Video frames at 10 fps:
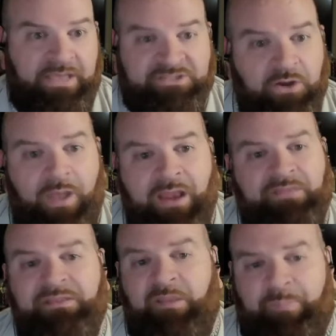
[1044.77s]
Is there
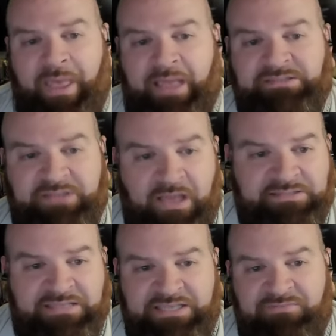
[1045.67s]
anything that Paige
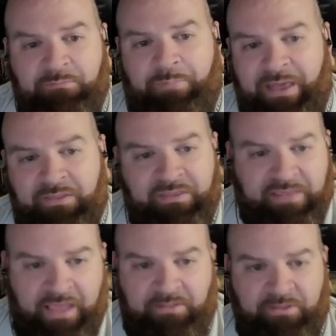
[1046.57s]
does that's even better
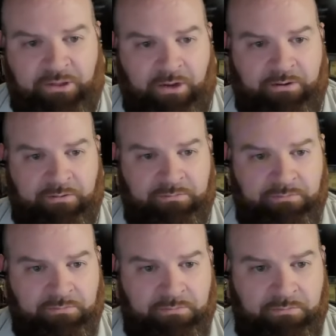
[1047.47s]
than Caitlin Clark?
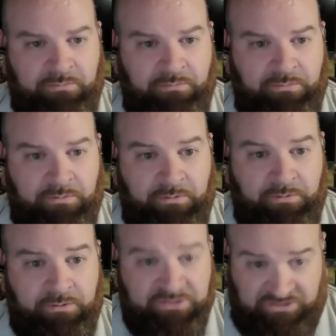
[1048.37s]

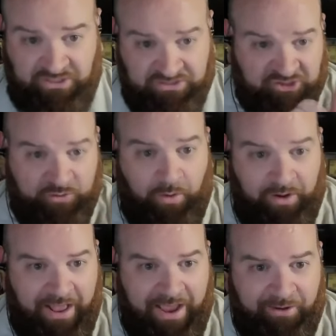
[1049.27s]
She doesn't
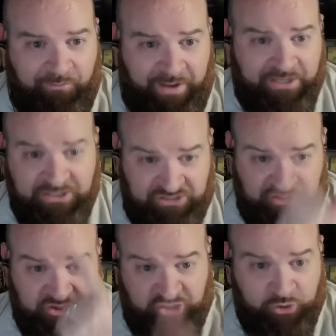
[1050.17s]
score at a higher rate.
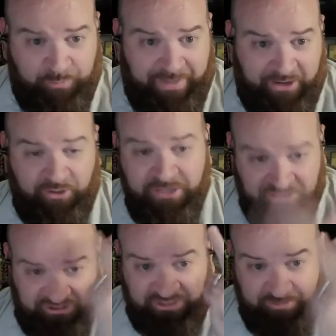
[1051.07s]
She doesn't shoot better.
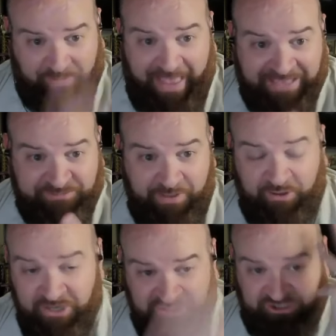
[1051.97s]
She doesn't pass
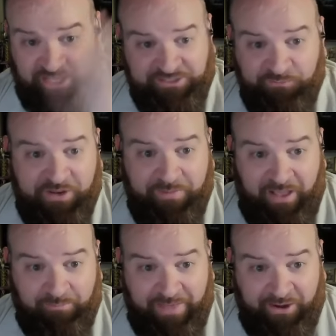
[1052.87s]
better. She doesn't
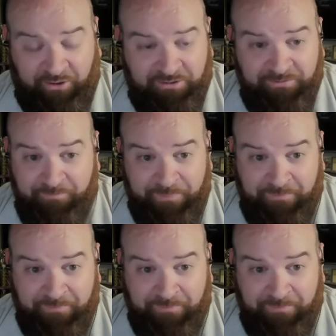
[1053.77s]
rebound better.